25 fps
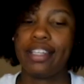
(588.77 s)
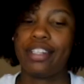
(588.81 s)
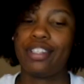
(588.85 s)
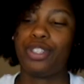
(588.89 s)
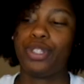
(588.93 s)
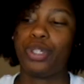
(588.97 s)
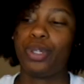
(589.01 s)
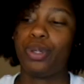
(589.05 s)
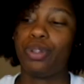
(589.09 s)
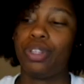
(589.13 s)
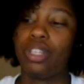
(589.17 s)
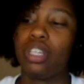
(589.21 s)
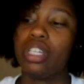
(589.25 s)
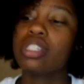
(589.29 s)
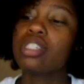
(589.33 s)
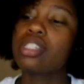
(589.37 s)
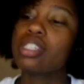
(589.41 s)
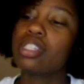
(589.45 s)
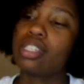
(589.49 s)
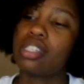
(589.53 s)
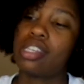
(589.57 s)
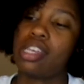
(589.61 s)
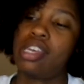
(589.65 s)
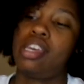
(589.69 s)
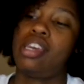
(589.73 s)
So
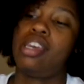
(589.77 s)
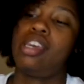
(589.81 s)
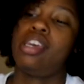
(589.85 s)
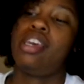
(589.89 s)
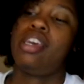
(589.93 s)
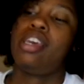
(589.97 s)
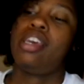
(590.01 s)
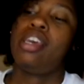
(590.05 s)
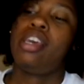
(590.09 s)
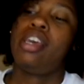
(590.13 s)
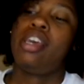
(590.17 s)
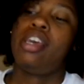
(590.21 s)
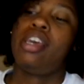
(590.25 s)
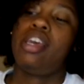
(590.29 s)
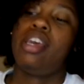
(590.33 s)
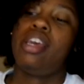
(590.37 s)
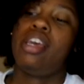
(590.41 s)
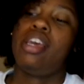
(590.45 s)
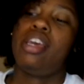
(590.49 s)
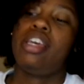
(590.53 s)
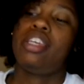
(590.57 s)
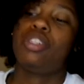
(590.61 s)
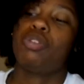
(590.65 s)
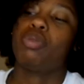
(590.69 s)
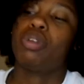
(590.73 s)
this
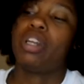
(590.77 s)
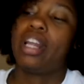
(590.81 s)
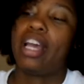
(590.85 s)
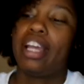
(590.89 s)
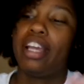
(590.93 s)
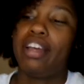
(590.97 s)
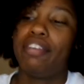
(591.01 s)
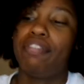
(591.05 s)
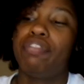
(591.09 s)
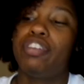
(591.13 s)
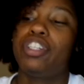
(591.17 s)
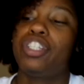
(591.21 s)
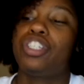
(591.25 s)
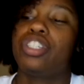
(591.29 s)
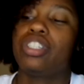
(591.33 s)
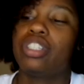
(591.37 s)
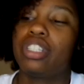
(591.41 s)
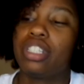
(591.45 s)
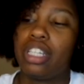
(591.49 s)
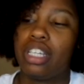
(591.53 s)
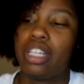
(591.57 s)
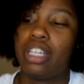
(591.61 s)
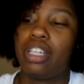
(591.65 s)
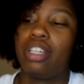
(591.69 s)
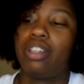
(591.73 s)
is when I
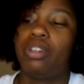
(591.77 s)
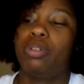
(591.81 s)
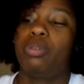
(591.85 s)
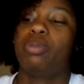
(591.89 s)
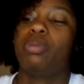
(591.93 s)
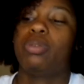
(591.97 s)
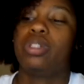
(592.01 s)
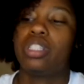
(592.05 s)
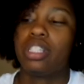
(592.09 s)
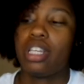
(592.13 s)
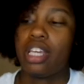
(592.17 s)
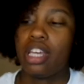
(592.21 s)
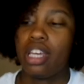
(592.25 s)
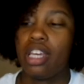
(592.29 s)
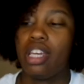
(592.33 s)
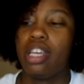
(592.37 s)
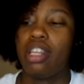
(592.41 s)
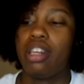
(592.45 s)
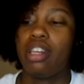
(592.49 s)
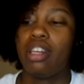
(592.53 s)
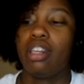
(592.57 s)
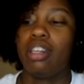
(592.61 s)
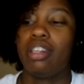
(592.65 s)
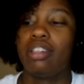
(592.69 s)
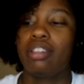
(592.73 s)
officially was
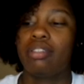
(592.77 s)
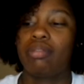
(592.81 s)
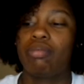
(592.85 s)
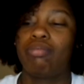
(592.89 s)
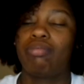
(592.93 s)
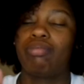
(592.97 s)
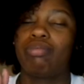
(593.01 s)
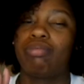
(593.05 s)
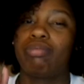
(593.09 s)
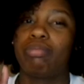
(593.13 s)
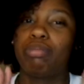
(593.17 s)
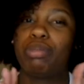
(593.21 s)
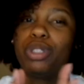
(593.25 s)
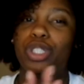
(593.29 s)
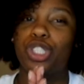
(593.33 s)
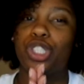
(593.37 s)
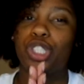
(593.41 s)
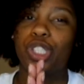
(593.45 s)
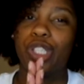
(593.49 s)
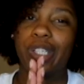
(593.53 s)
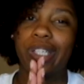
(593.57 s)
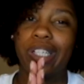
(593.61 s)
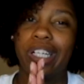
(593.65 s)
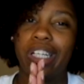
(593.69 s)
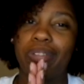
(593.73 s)
in
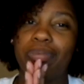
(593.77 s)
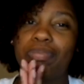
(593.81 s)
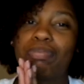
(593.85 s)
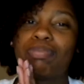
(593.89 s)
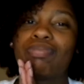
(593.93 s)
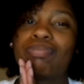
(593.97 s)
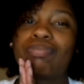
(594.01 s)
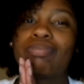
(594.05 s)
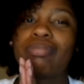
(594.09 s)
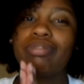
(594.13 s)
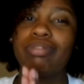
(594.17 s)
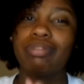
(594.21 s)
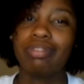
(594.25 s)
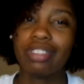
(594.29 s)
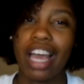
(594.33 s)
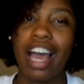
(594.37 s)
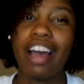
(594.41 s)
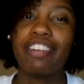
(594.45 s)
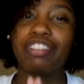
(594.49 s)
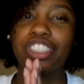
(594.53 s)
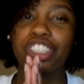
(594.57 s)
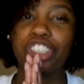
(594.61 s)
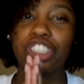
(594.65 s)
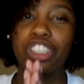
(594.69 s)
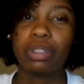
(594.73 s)
Missouri.
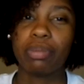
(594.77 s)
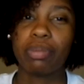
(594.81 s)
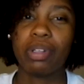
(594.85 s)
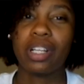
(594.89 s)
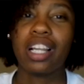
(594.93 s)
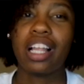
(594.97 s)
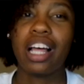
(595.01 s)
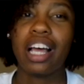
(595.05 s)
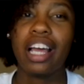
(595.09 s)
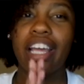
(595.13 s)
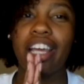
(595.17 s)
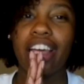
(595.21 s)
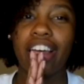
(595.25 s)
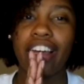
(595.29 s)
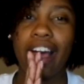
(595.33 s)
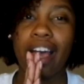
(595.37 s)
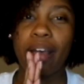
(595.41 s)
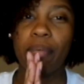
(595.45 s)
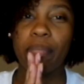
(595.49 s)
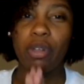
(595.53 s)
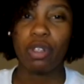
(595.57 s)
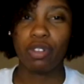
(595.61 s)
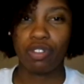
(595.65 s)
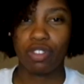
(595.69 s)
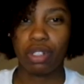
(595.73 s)
After Jambalaya, I
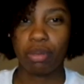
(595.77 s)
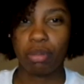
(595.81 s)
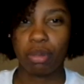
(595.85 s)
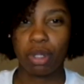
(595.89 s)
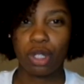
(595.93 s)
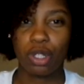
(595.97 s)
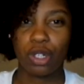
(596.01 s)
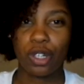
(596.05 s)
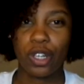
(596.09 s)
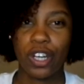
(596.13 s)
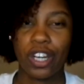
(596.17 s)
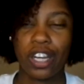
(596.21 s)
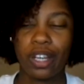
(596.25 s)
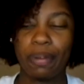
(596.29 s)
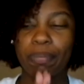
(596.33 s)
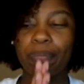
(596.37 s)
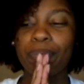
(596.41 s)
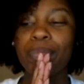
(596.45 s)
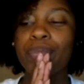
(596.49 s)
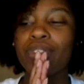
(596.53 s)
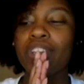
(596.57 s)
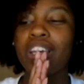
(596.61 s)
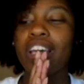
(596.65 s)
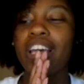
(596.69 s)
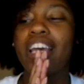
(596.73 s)
moved to Missouri.
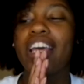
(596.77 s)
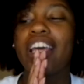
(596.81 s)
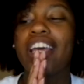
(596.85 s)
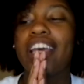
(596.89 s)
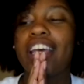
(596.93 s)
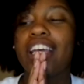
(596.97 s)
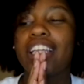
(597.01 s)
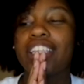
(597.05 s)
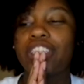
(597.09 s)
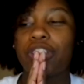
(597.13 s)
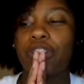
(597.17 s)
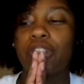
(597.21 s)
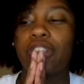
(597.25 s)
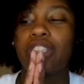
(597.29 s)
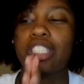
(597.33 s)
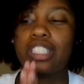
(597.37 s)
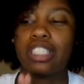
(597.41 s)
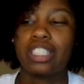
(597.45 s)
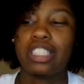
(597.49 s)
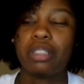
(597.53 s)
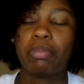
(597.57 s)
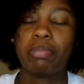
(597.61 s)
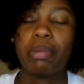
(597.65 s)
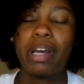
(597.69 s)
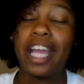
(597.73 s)
So this
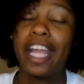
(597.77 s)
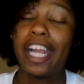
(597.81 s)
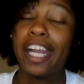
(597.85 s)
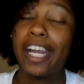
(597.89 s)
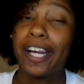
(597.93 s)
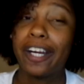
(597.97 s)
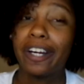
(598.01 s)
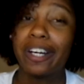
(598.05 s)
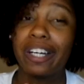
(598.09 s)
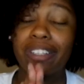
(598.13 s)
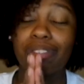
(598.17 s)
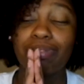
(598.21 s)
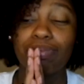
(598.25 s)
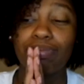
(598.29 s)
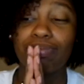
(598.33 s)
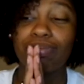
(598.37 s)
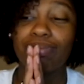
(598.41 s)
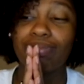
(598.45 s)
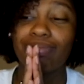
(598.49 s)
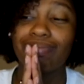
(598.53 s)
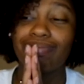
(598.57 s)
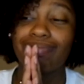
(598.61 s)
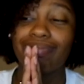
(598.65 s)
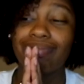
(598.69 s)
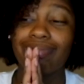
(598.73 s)
is my hair
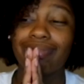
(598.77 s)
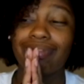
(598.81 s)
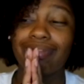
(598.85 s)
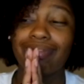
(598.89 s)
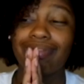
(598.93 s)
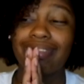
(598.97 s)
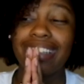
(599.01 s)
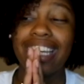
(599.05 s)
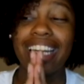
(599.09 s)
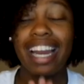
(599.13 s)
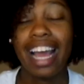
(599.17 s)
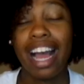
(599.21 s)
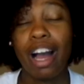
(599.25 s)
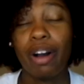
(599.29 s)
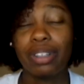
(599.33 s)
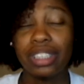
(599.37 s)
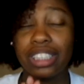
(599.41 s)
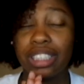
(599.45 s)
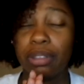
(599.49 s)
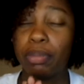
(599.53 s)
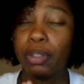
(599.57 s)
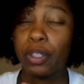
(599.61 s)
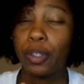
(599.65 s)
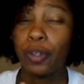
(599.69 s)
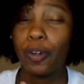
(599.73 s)
and how it's
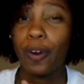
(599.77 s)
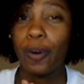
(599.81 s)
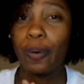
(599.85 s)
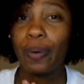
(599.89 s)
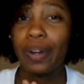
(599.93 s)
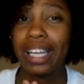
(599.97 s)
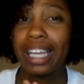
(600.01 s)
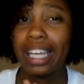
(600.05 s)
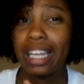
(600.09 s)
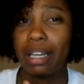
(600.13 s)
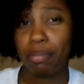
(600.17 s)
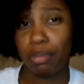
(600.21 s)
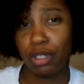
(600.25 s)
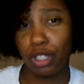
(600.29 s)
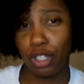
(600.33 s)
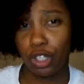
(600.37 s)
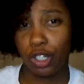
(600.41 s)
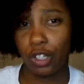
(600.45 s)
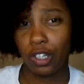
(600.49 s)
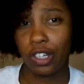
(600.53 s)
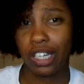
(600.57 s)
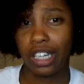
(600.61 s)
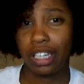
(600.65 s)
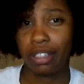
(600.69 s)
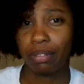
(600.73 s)
been growing in
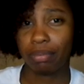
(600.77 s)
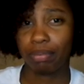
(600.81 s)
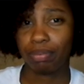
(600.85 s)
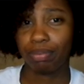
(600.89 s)
Missouri.